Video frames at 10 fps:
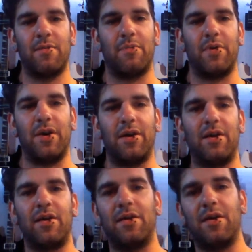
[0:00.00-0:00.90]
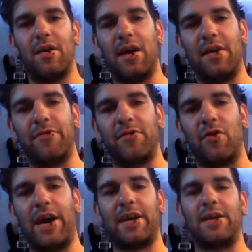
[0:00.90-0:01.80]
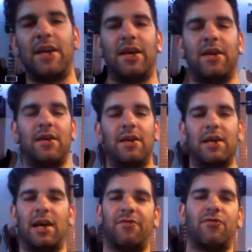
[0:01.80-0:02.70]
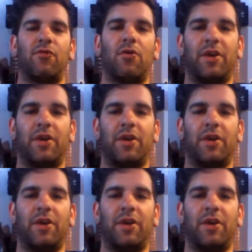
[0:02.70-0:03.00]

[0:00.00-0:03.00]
But I've cracked it, I've thrown